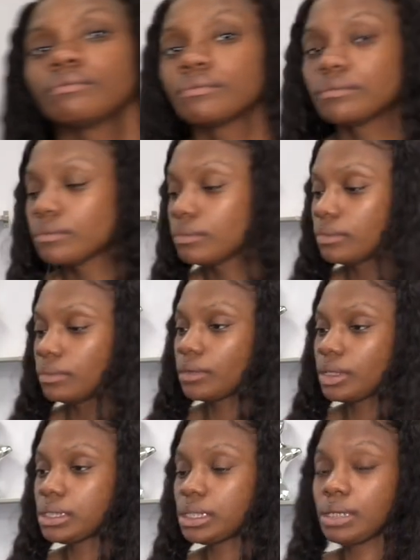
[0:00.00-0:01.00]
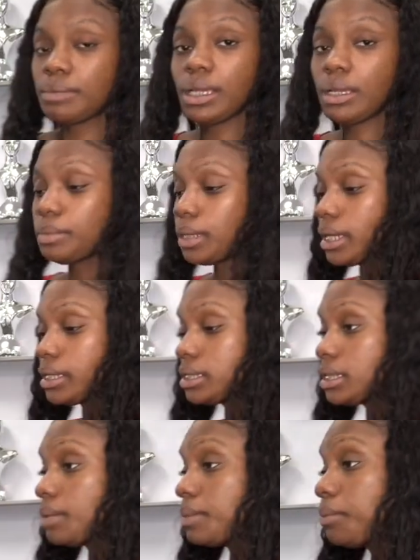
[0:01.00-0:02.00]
or $35, but I
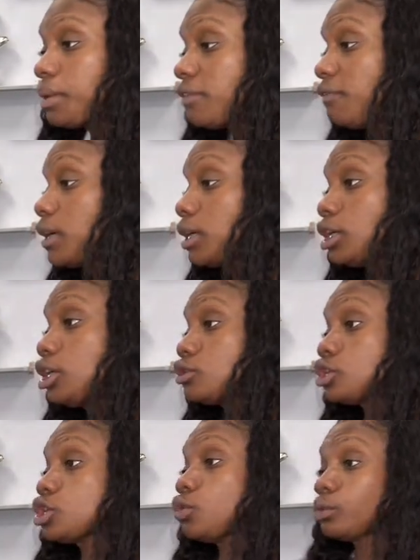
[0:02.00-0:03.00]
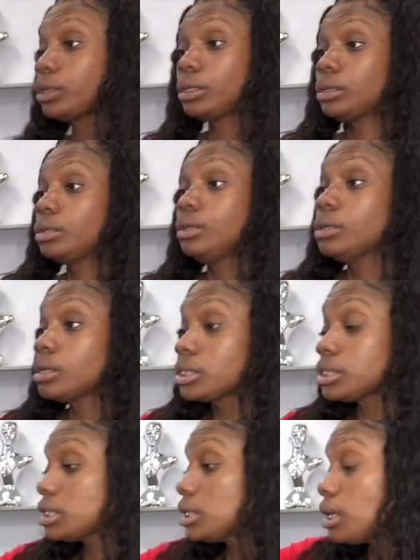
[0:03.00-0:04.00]
know they're over
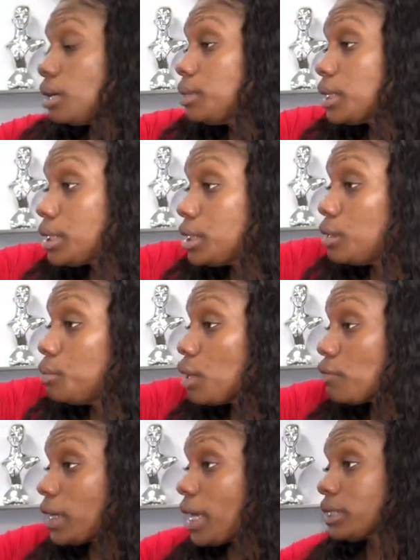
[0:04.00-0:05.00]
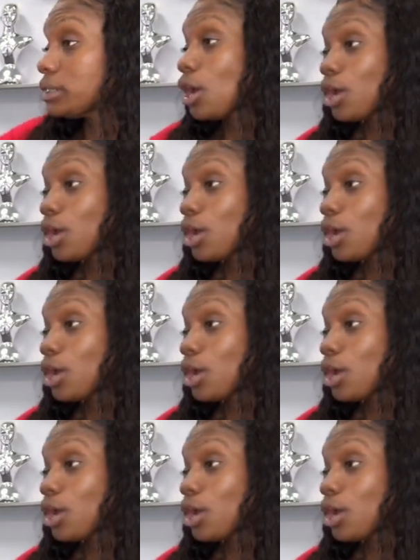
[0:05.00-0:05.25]
$100 normally.